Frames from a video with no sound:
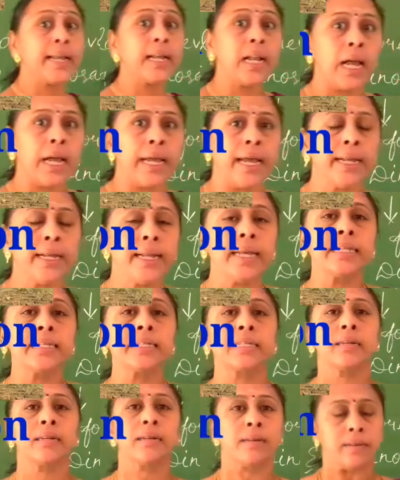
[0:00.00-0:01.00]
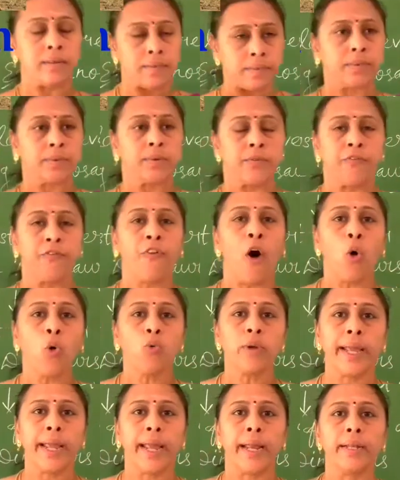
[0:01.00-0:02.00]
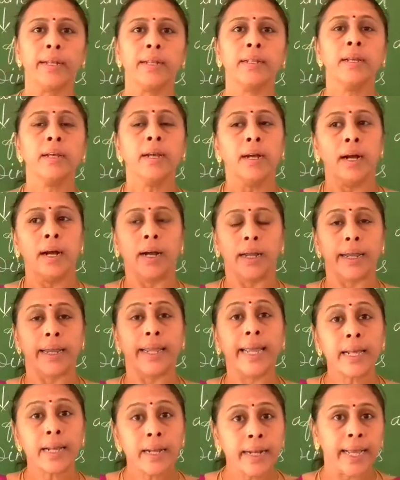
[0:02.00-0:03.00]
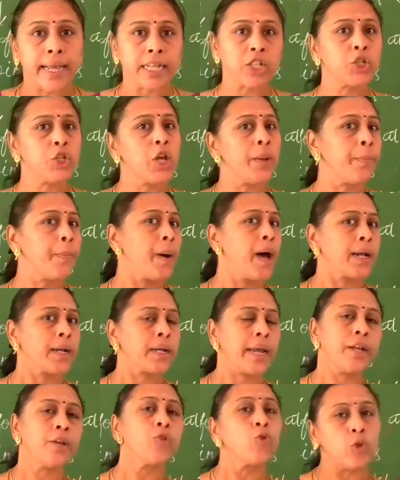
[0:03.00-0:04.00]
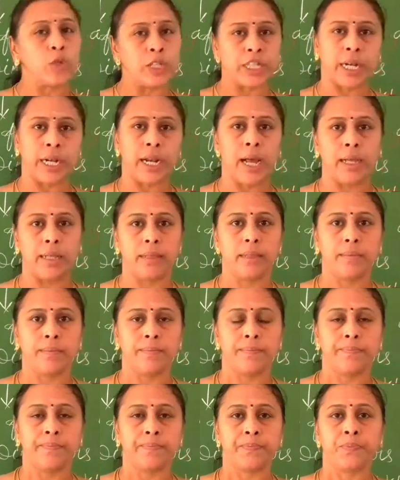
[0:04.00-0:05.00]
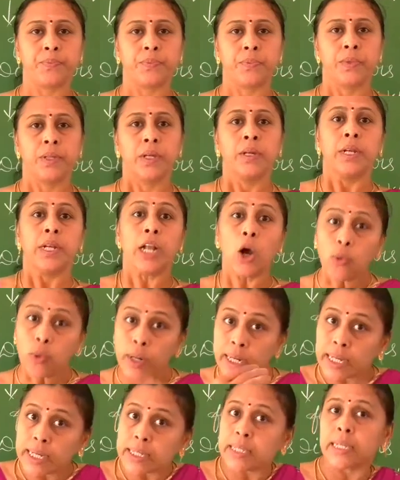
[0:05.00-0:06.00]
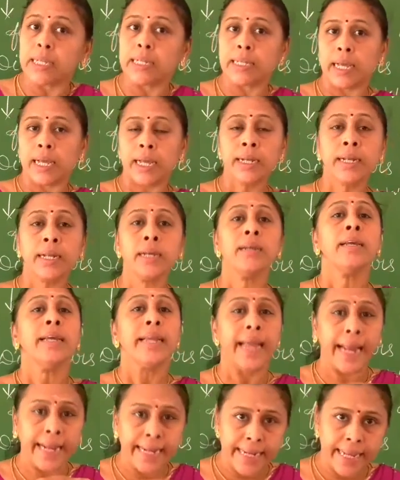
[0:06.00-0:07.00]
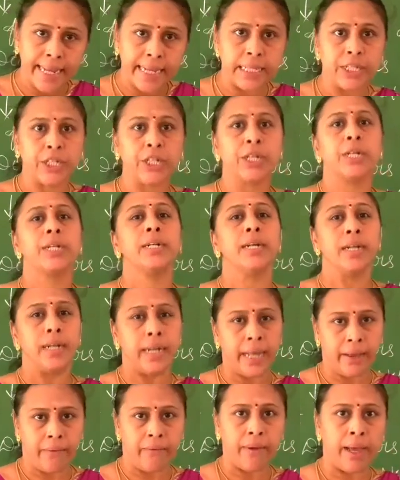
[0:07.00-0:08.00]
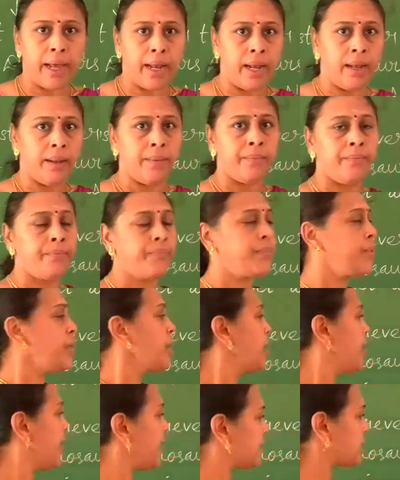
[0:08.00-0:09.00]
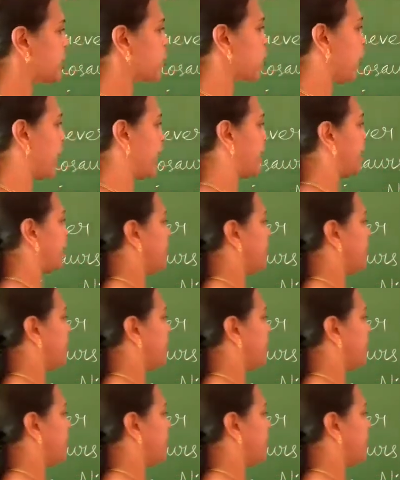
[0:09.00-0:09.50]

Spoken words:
lion is found in Gir National Park in Gujarat. Now it is in the endangered level. Next one,